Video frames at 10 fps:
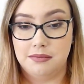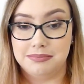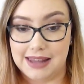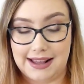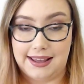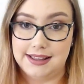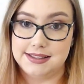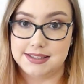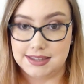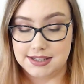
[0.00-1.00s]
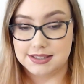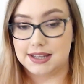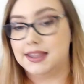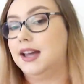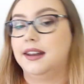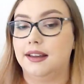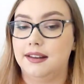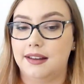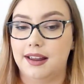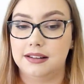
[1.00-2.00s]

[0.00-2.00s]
blackheads and things like that, and a